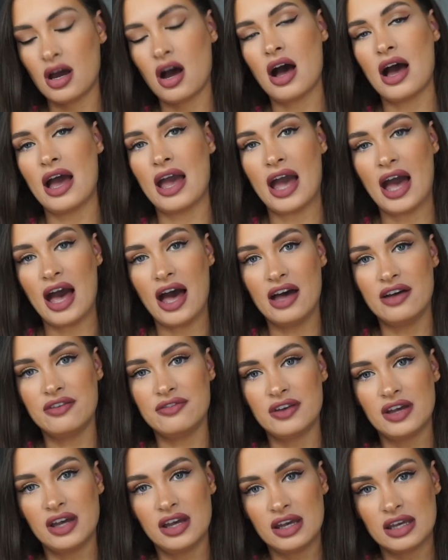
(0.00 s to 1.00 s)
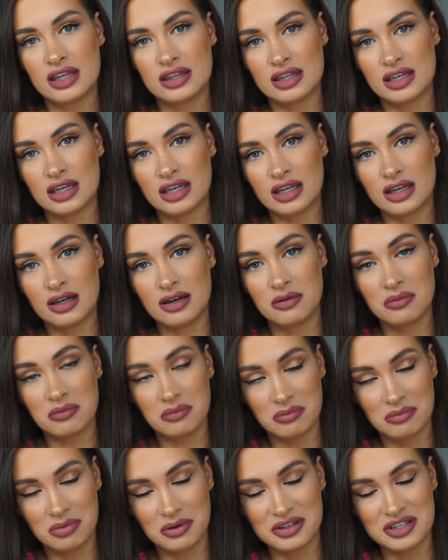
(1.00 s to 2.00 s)
I have the
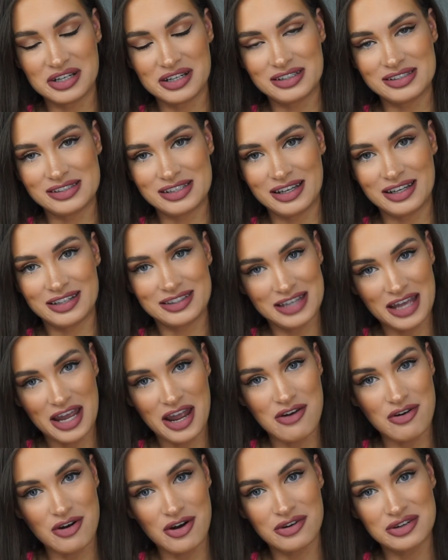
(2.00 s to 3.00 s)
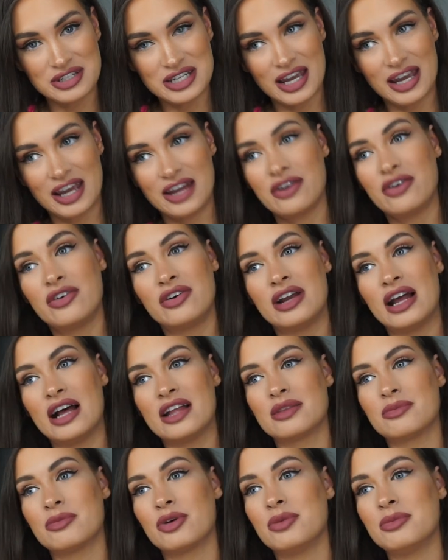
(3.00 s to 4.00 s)
Bondi Sands Aero Tan on at
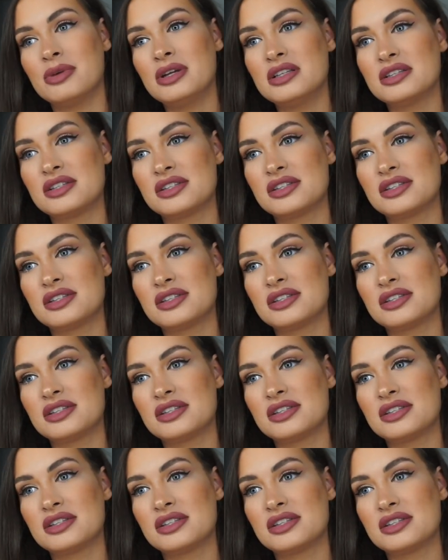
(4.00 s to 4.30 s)
the moment,